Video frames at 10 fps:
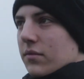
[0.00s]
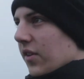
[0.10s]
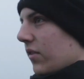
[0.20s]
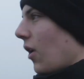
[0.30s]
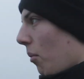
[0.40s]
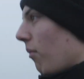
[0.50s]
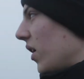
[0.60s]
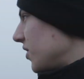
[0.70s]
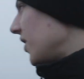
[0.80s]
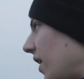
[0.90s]
there's not
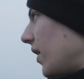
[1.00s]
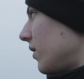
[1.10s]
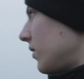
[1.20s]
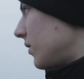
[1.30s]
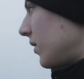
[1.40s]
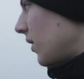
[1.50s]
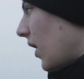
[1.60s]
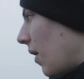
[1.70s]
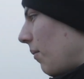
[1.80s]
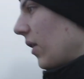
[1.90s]
much here
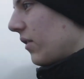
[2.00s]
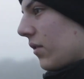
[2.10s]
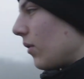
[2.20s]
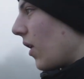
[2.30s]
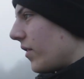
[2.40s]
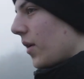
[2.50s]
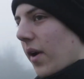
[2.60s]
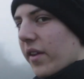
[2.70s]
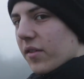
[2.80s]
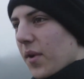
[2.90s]
um, because it's all covered up
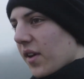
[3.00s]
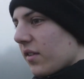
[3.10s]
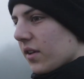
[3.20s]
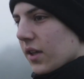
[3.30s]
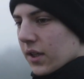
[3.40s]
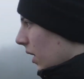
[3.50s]
by this mist